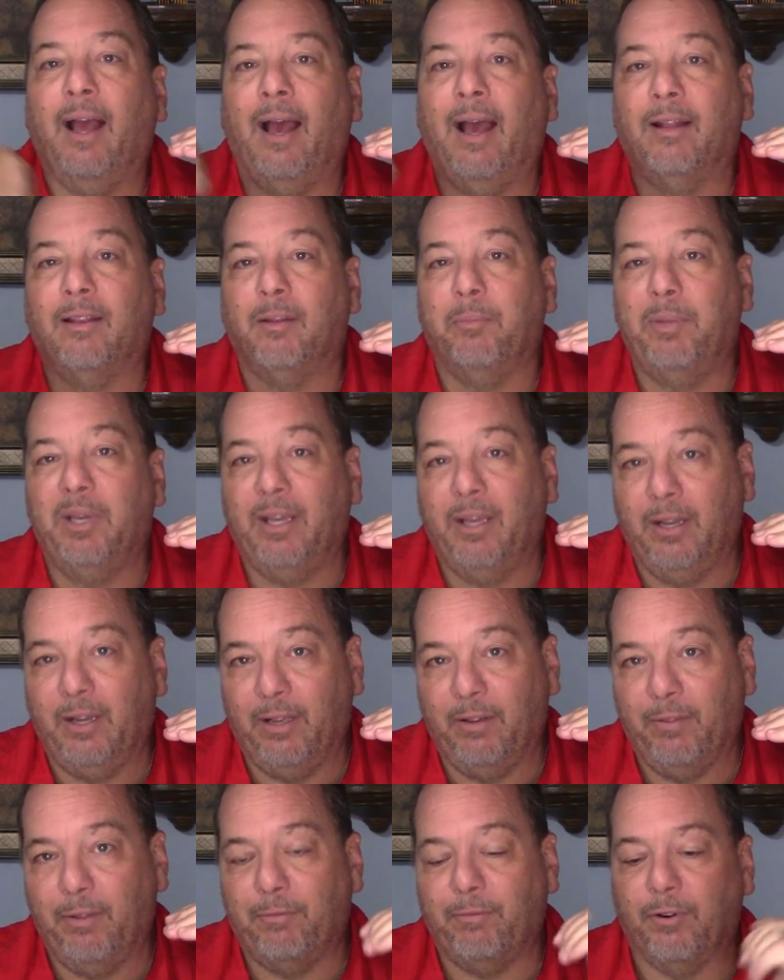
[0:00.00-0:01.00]
at the
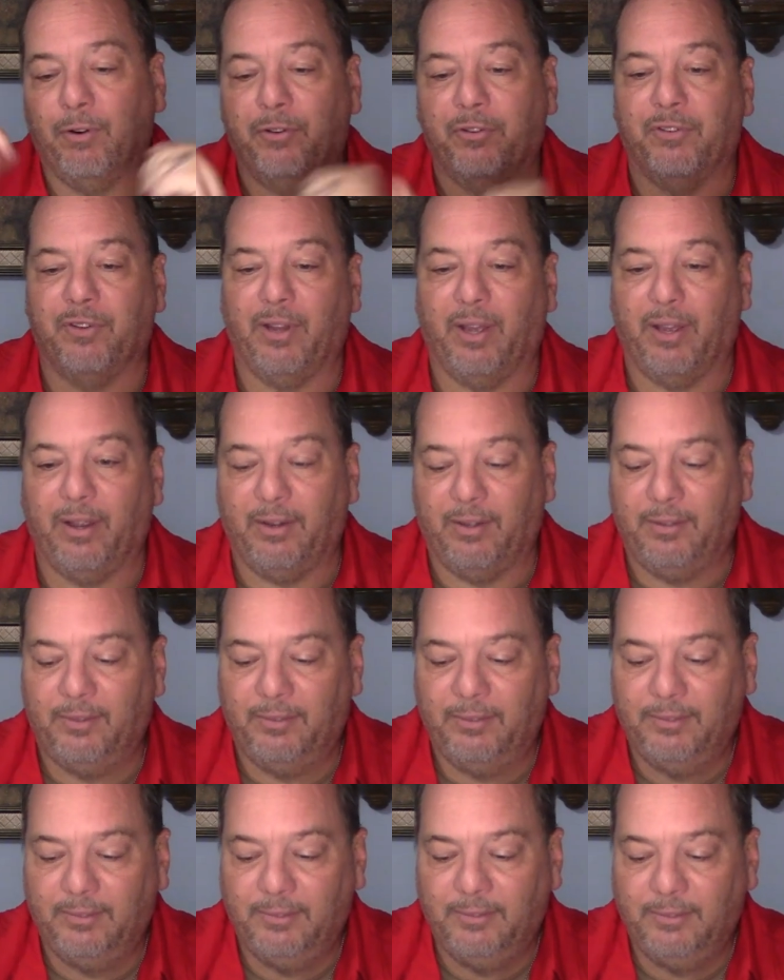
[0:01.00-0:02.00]
beginning of the first day,
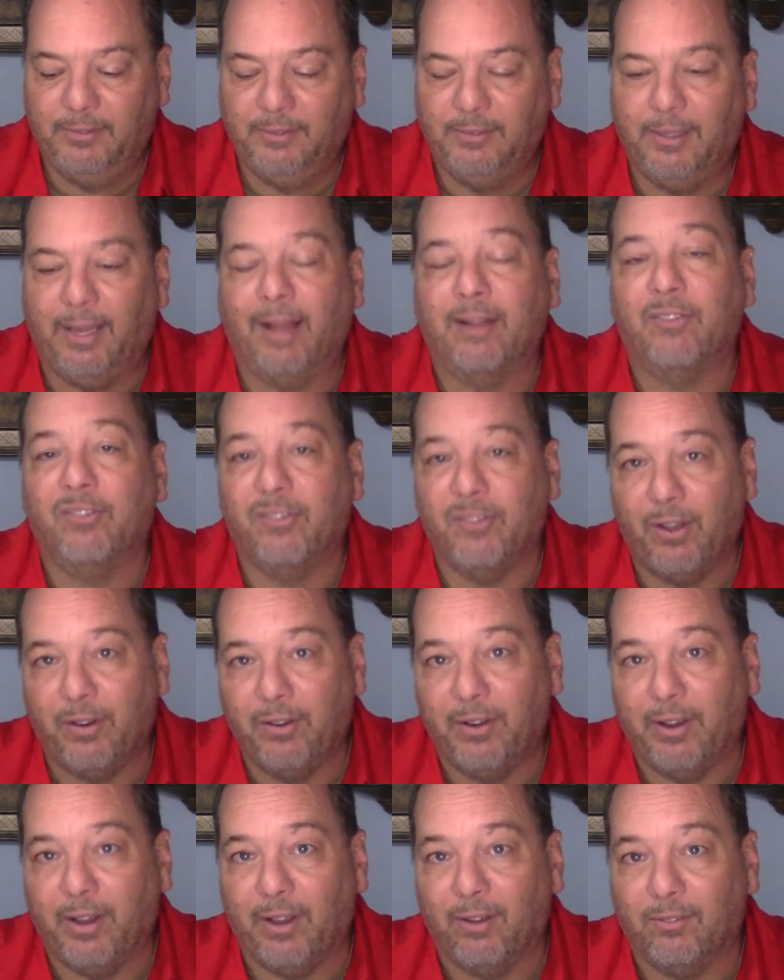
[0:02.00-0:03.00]
at
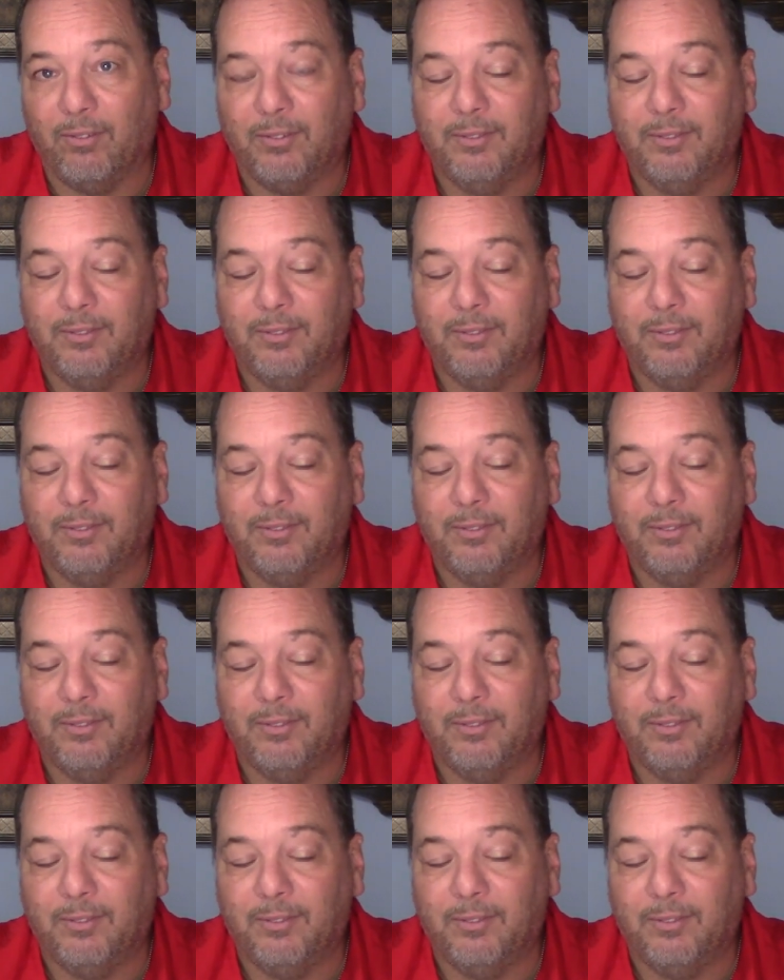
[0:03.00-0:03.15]
sundown.